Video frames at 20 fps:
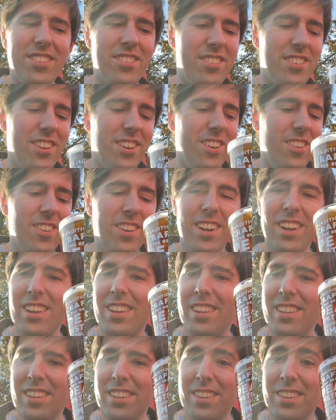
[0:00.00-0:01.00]
so
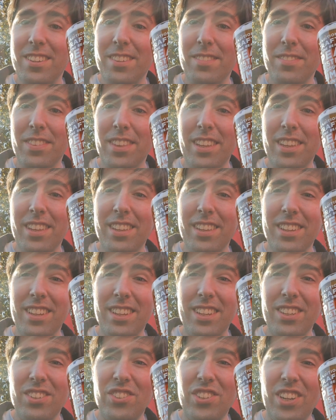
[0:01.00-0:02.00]

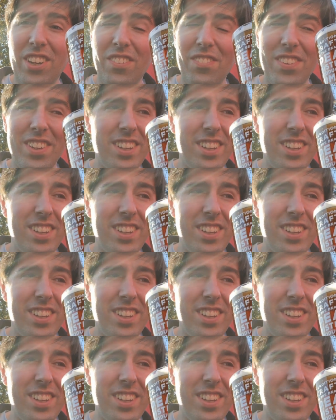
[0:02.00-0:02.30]
chin up.